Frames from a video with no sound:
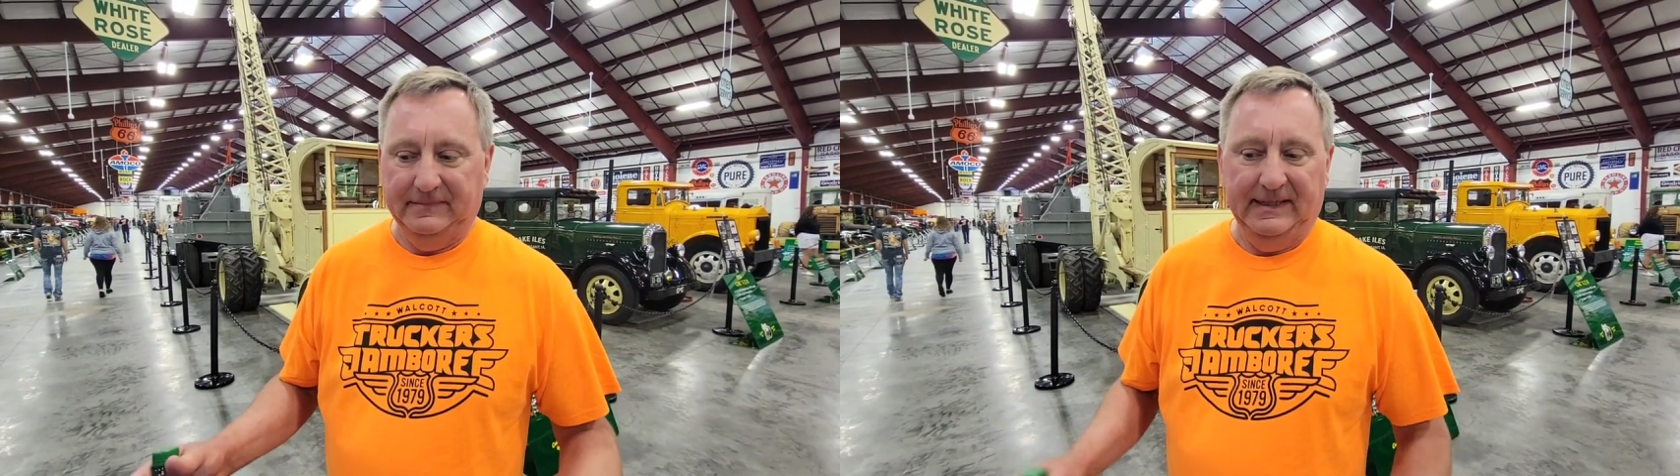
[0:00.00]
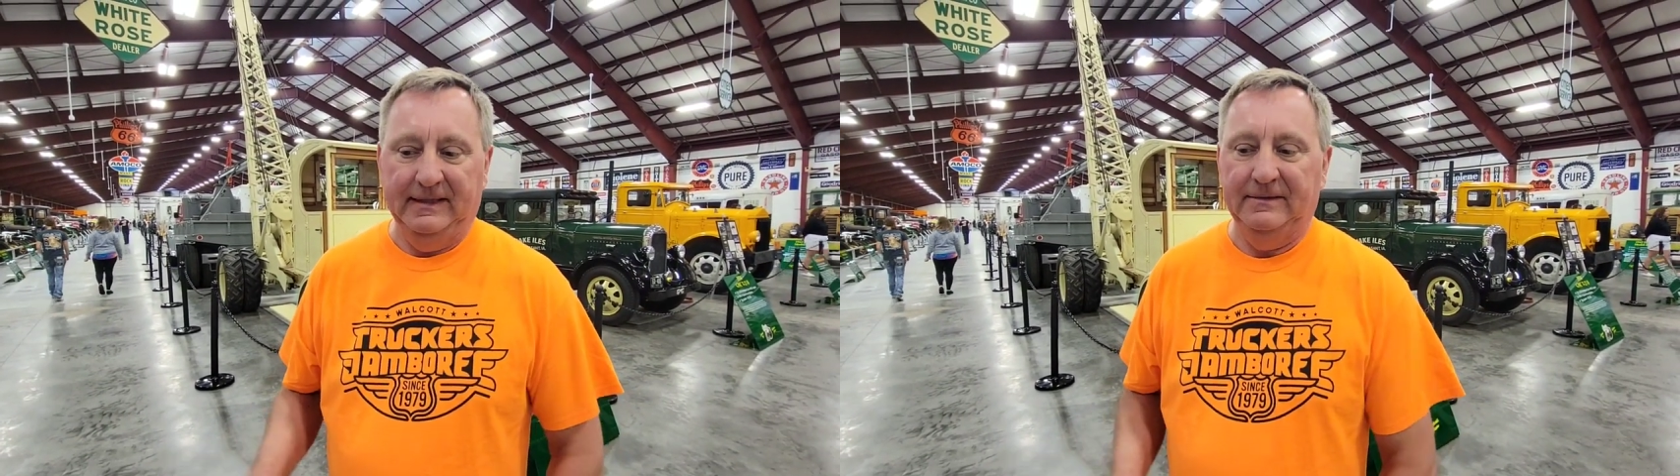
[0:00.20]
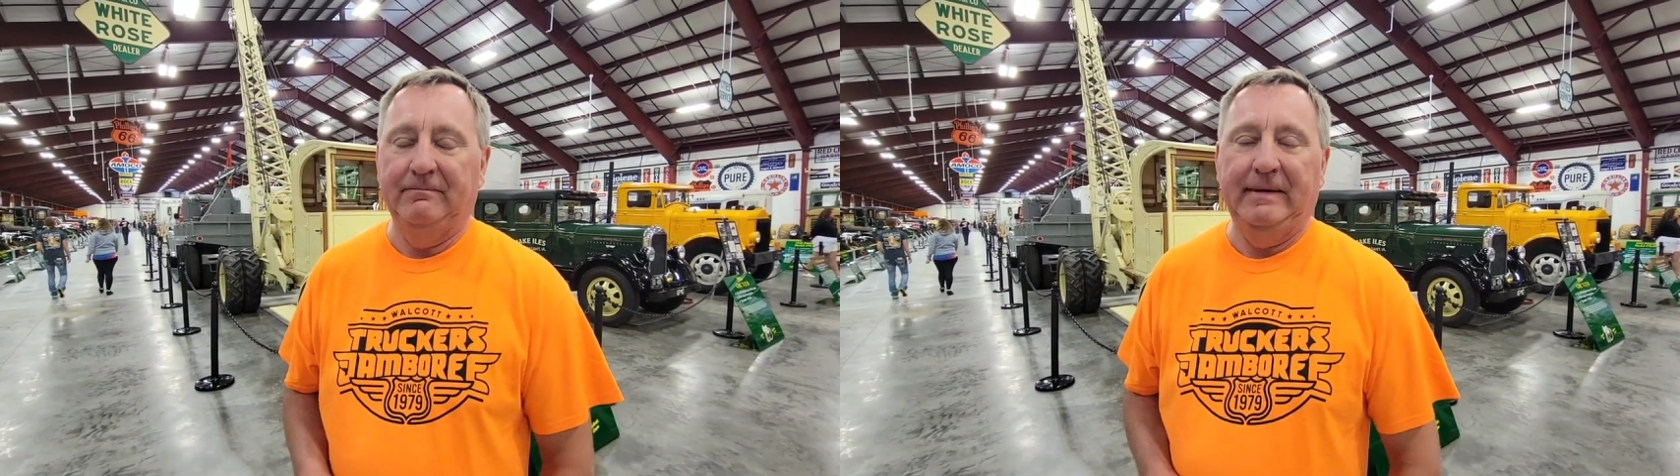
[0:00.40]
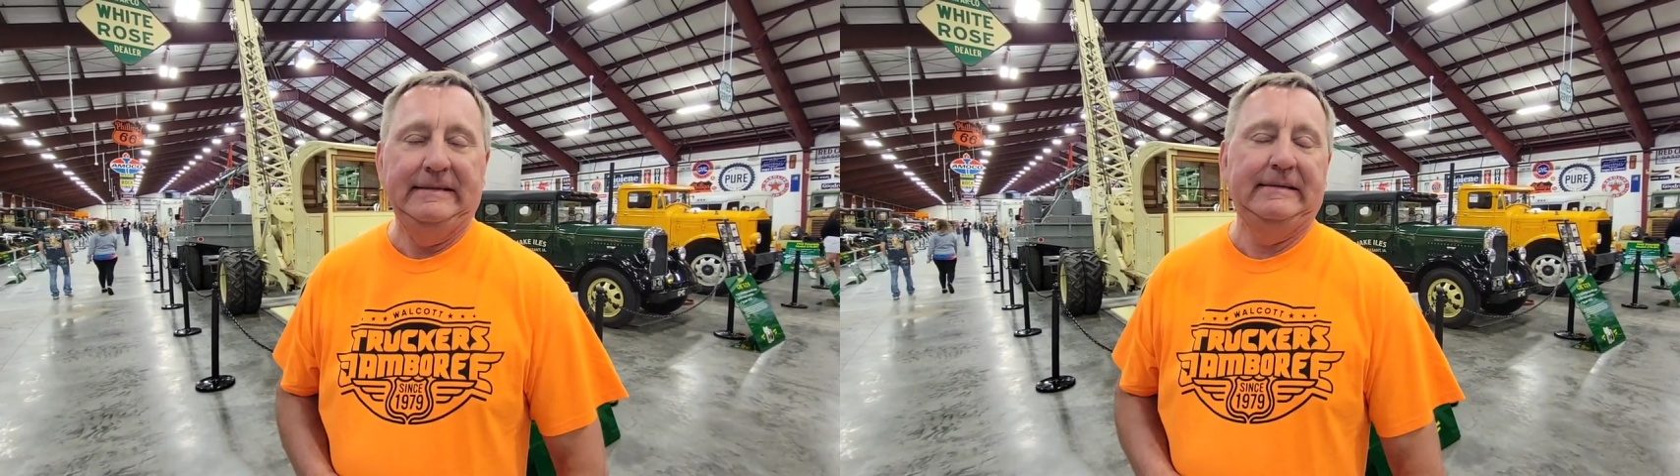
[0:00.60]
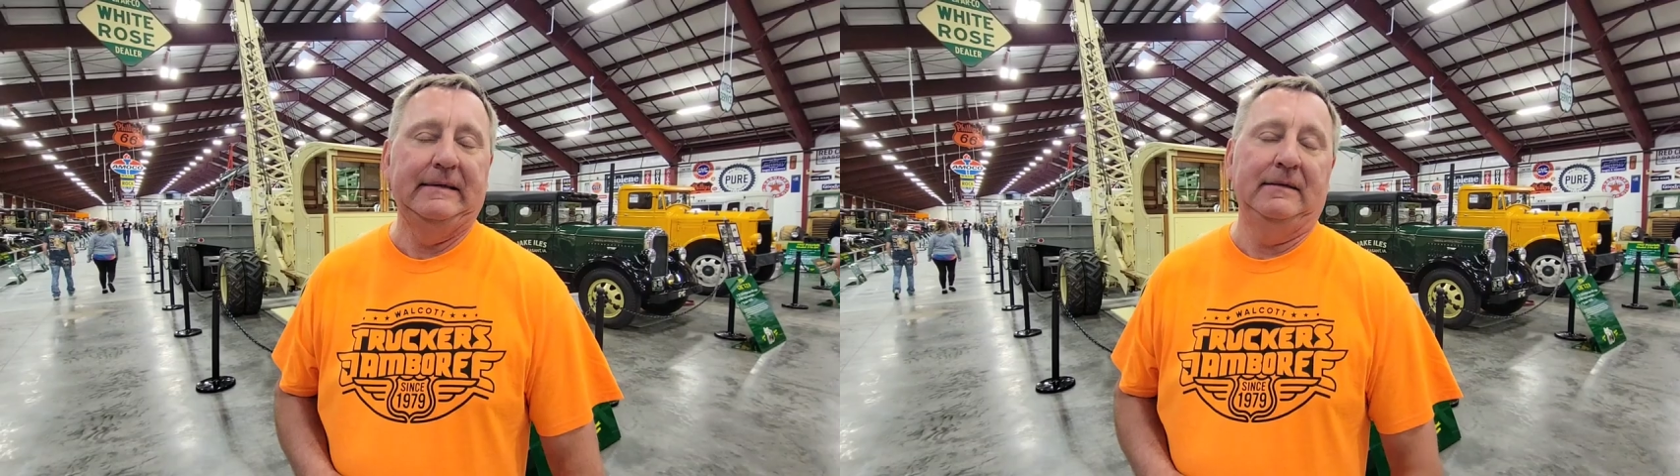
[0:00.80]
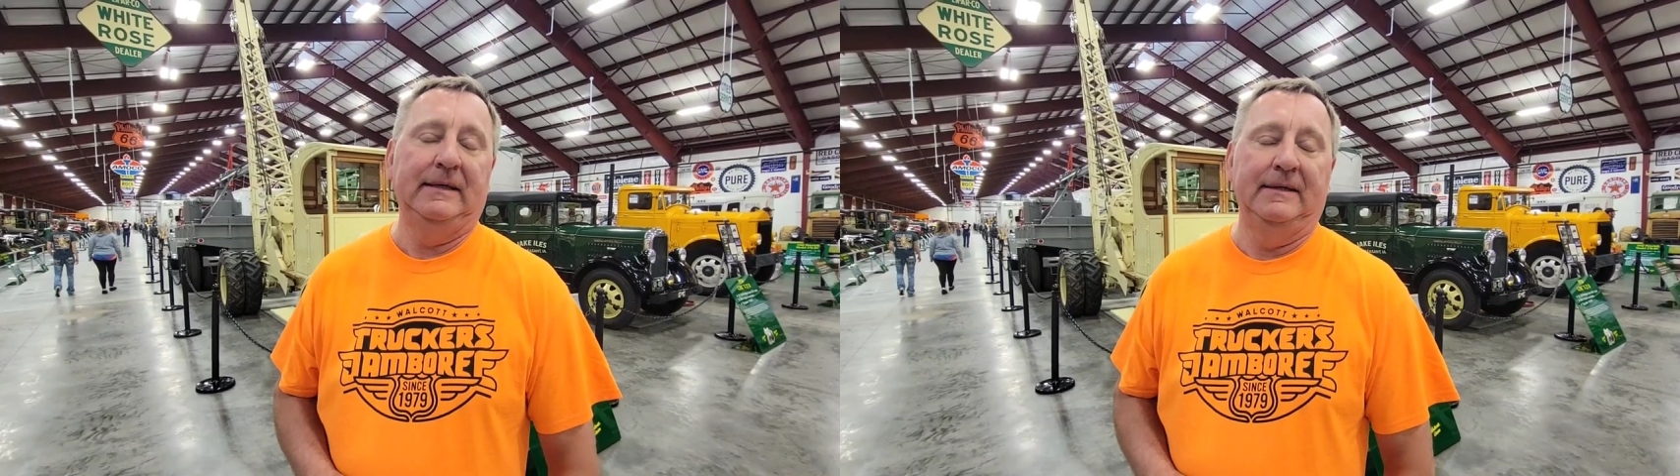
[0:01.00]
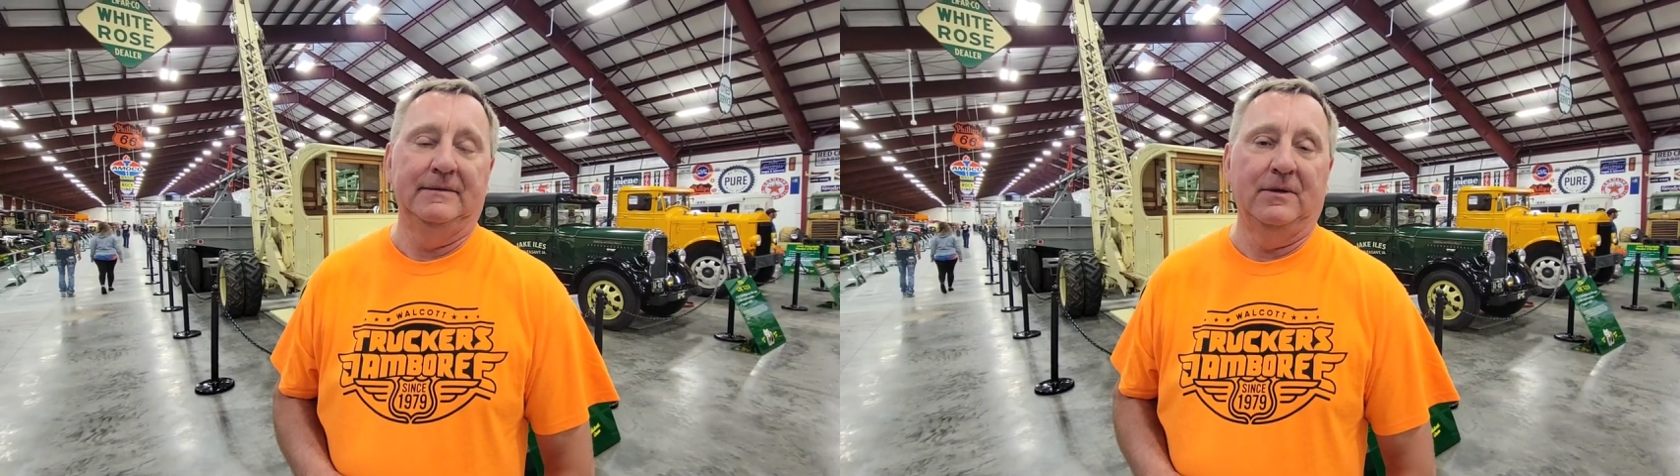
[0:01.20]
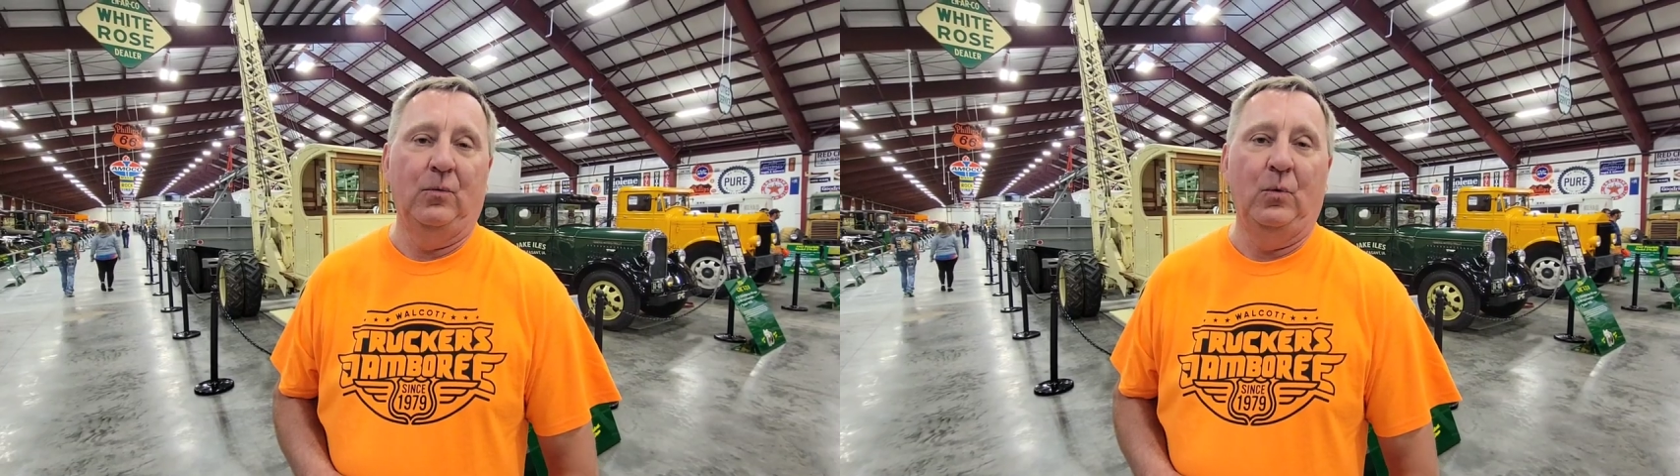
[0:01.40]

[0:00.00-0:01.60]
it basically is a